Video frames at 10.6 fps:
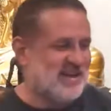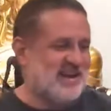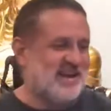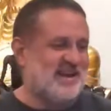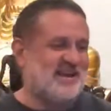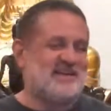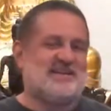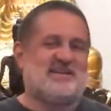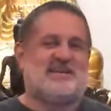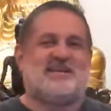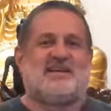And
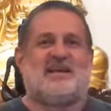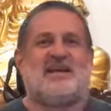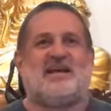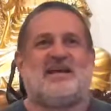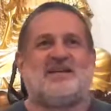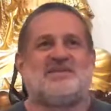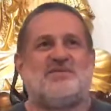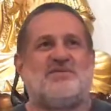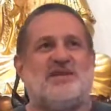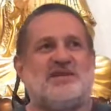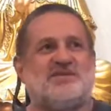so
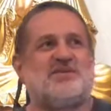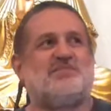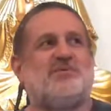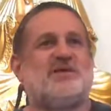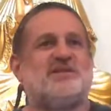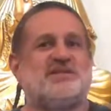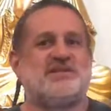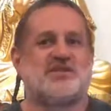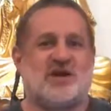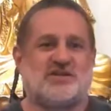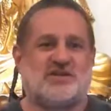these are the Buddha's
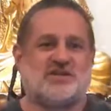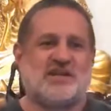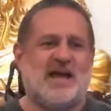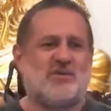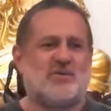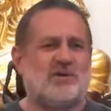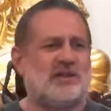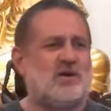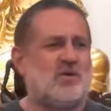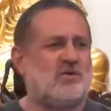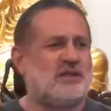instructions, not really
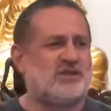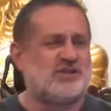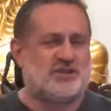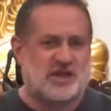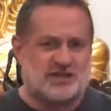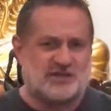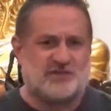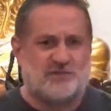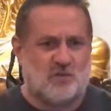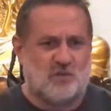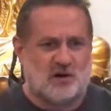only just
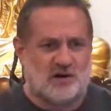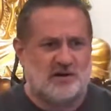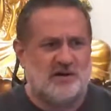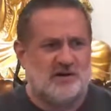for